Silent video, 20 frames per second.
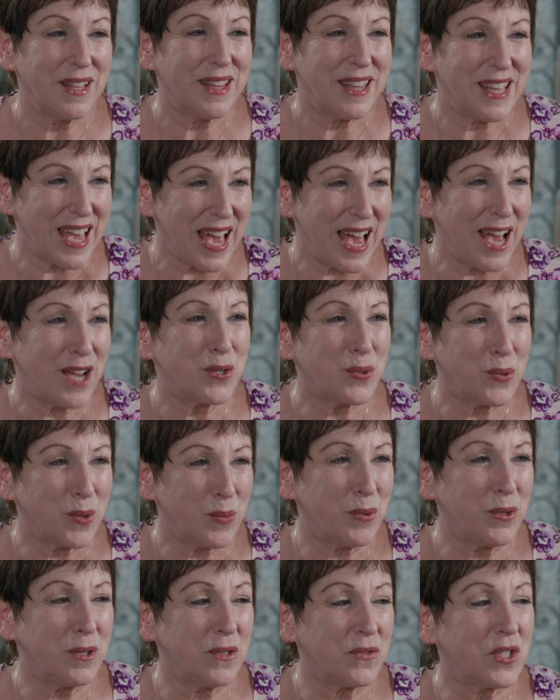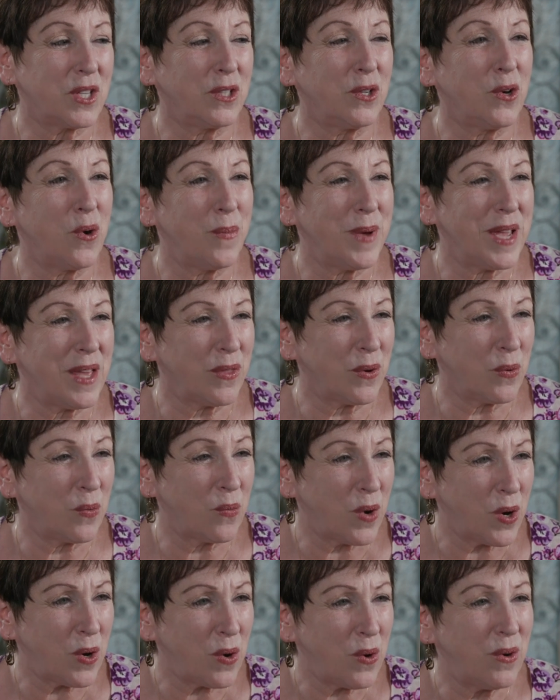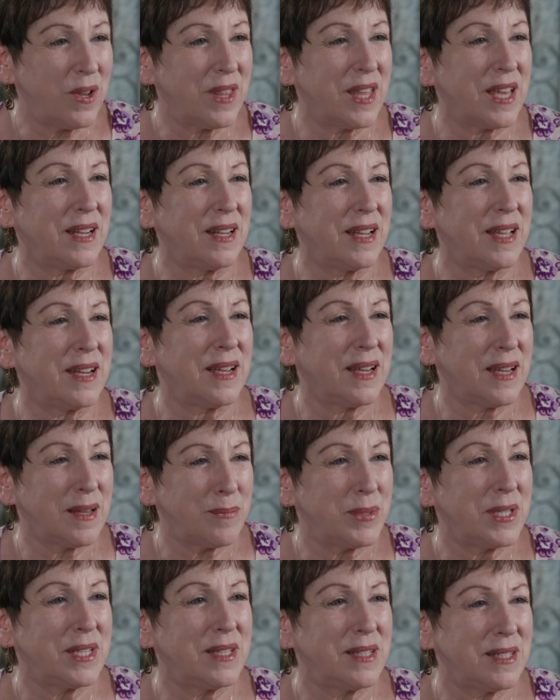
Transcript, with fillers: The actual Pool of Siloam and the road that led up to